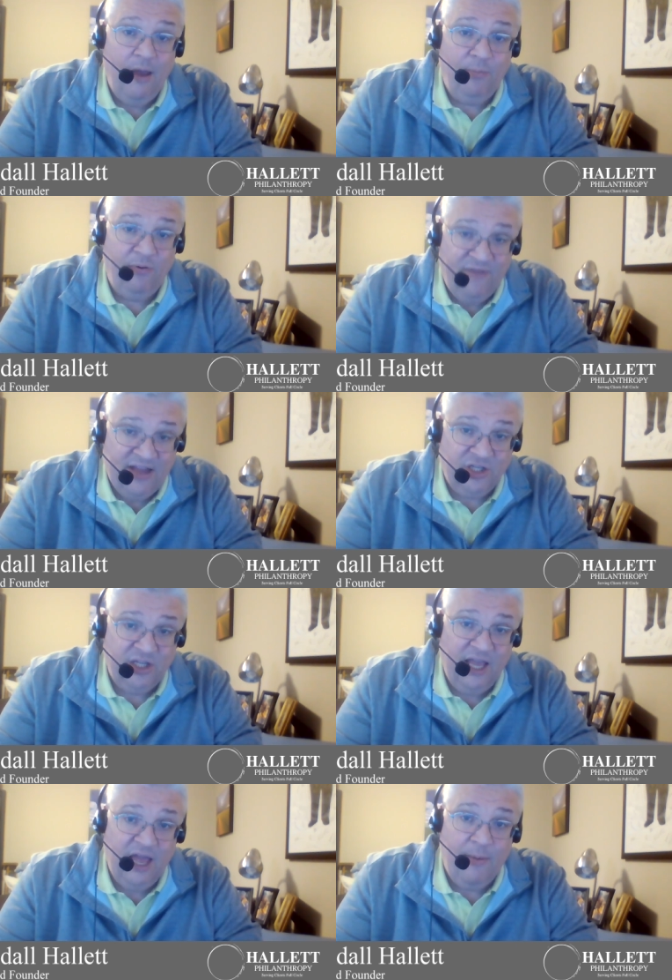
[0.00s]

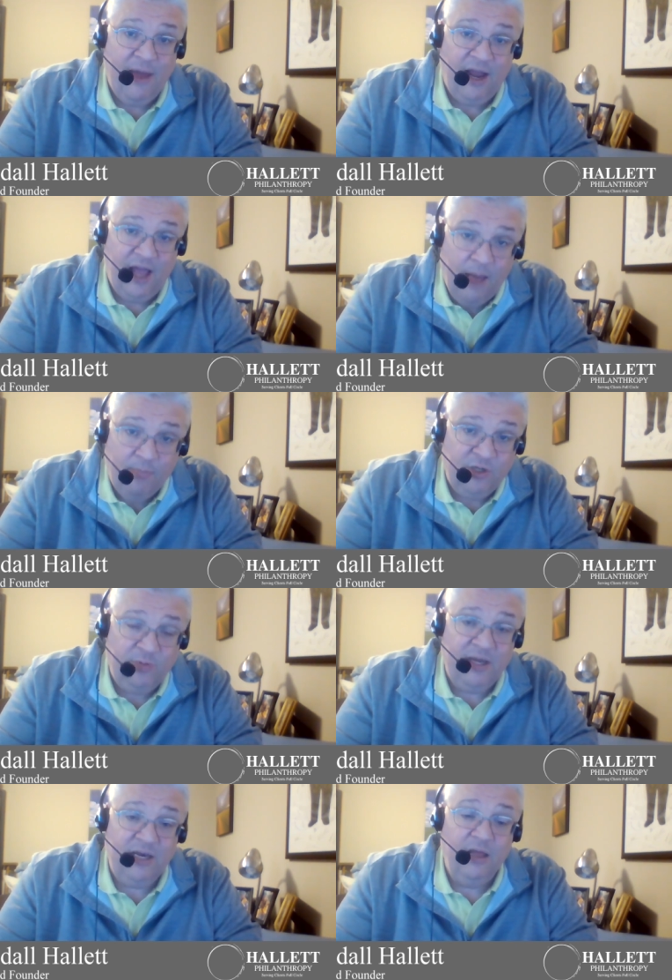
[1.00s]
professionally about
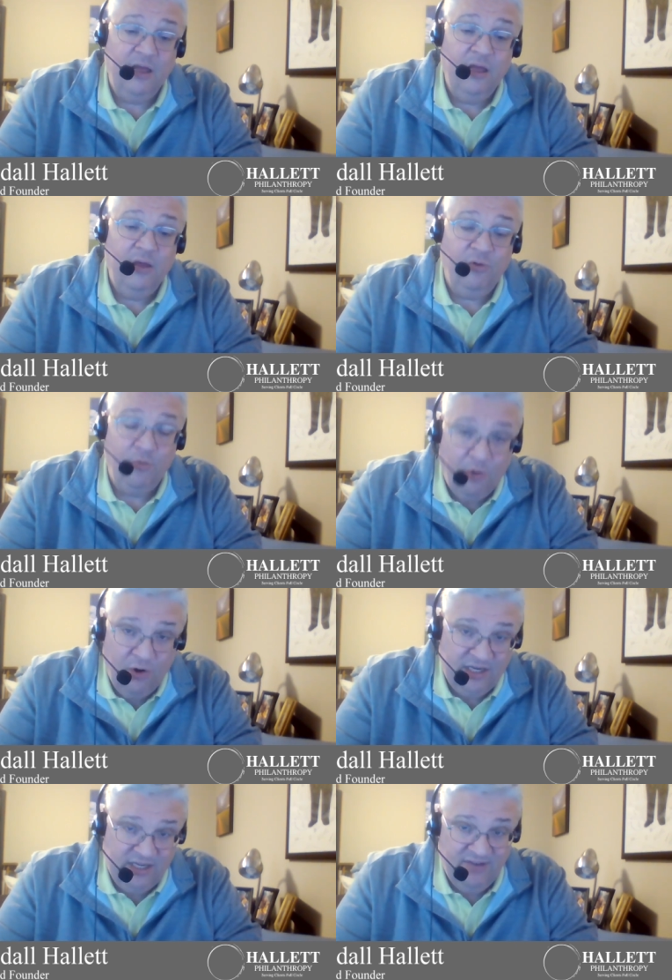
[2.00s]
accomplishment through
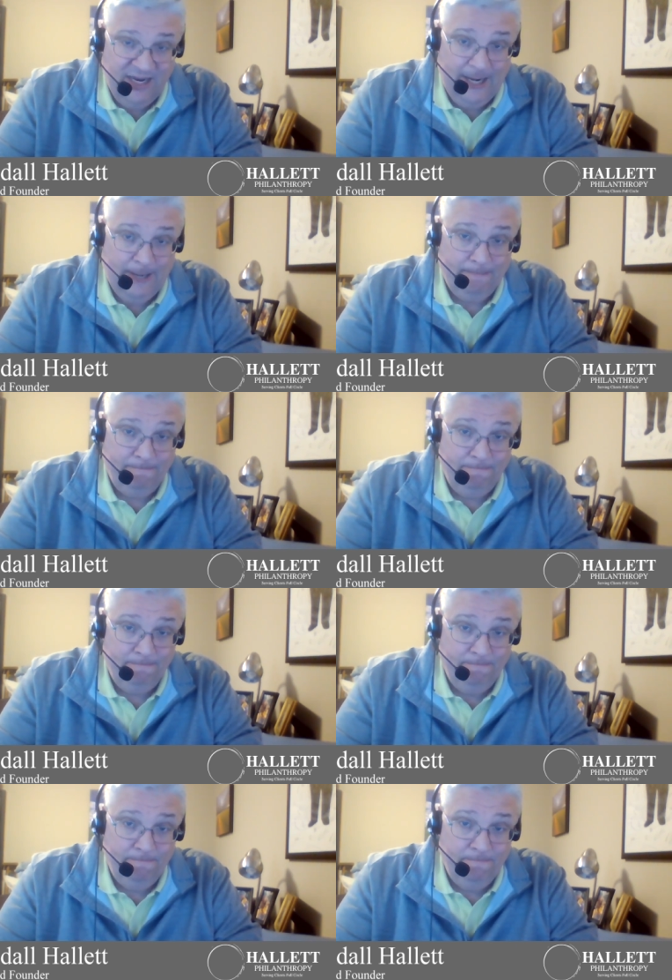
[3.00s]
productivity.
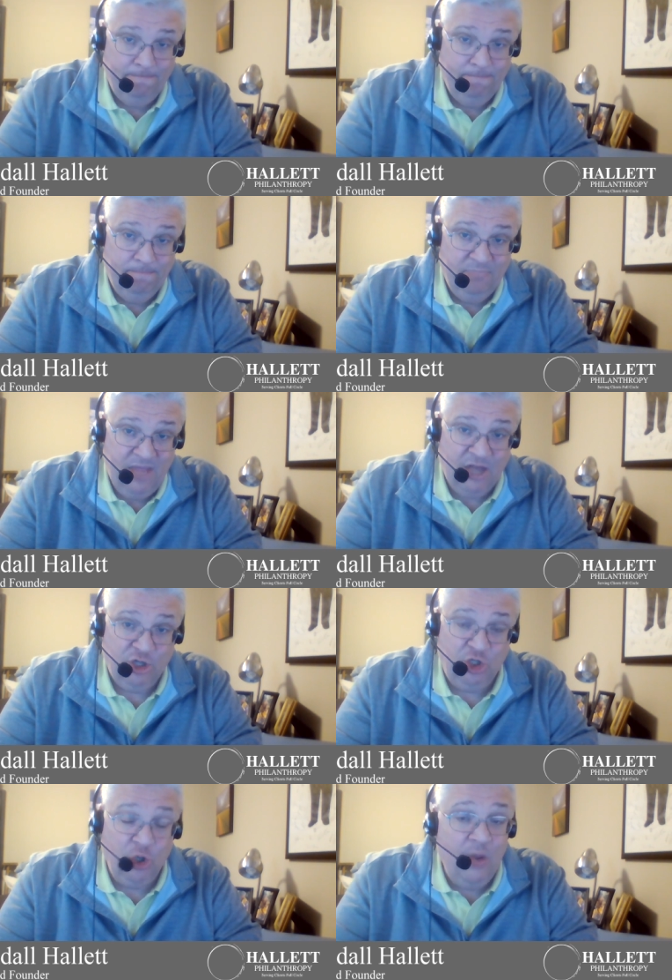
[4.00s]

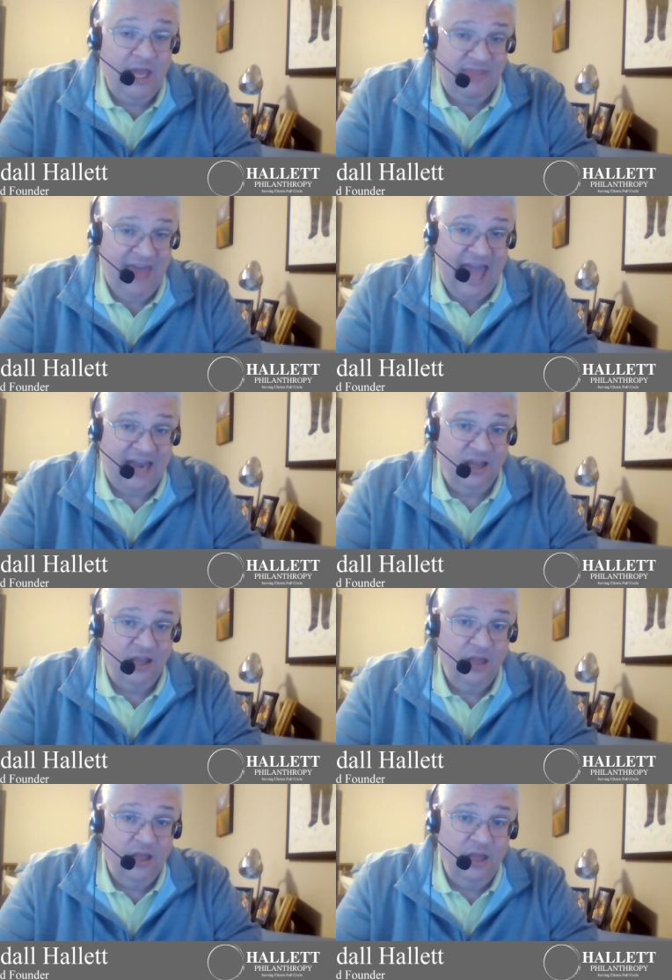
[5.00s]
And doing that
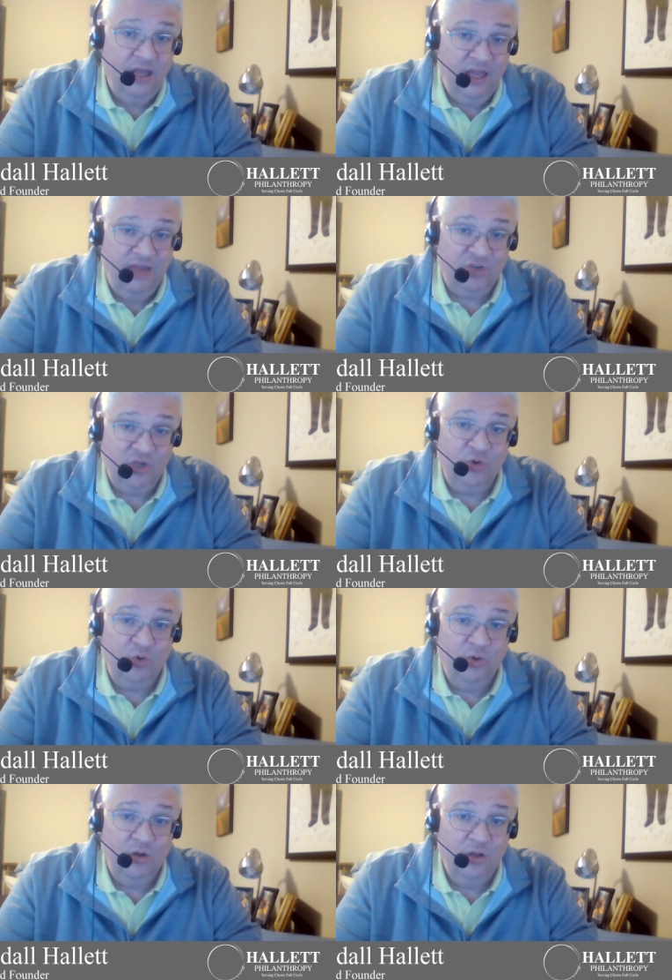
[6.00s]
gives
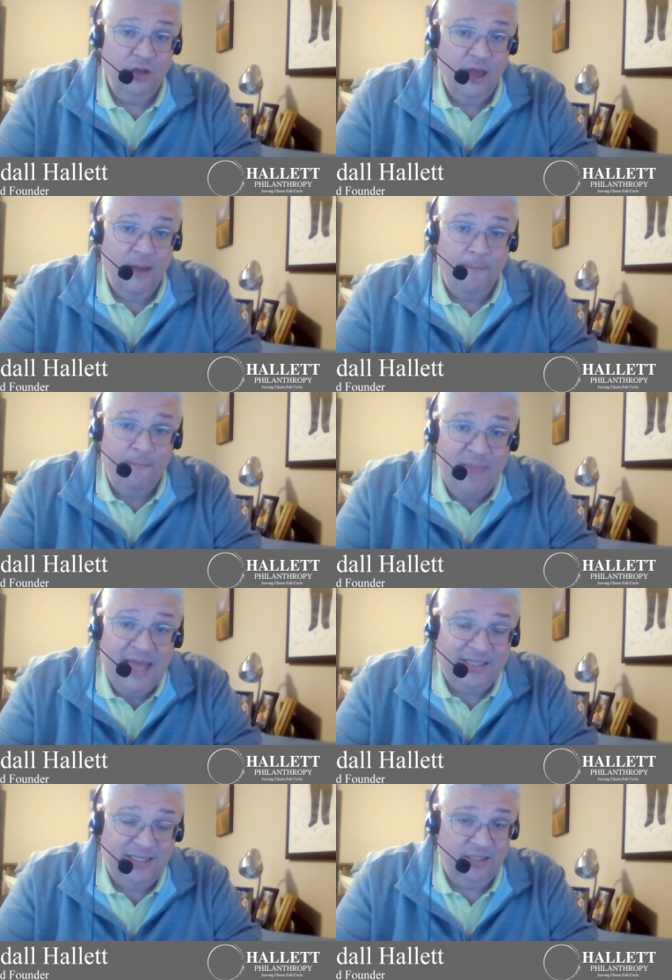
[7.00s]
you
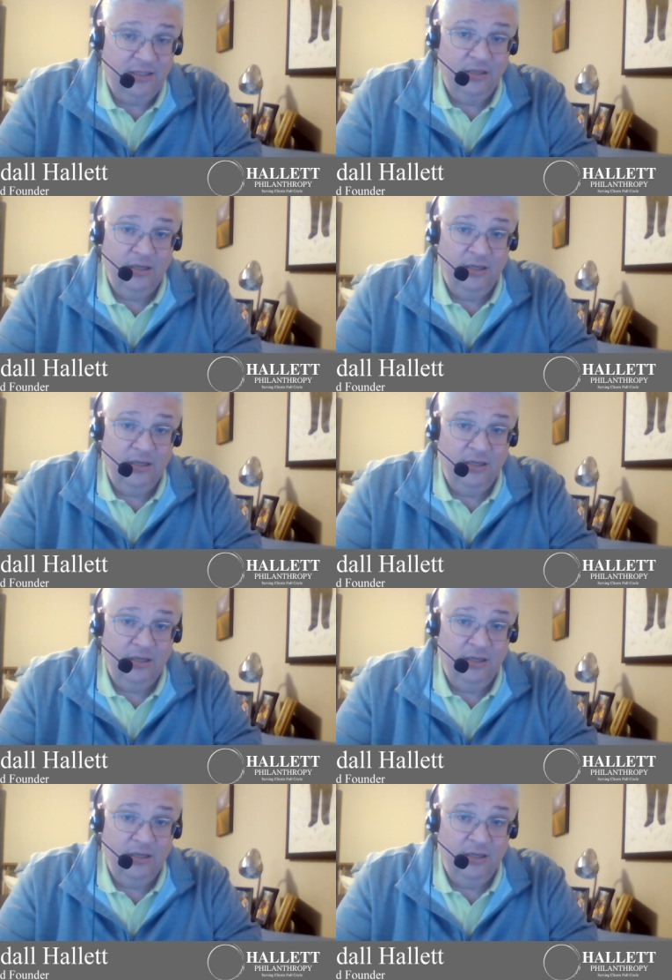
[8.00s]
immense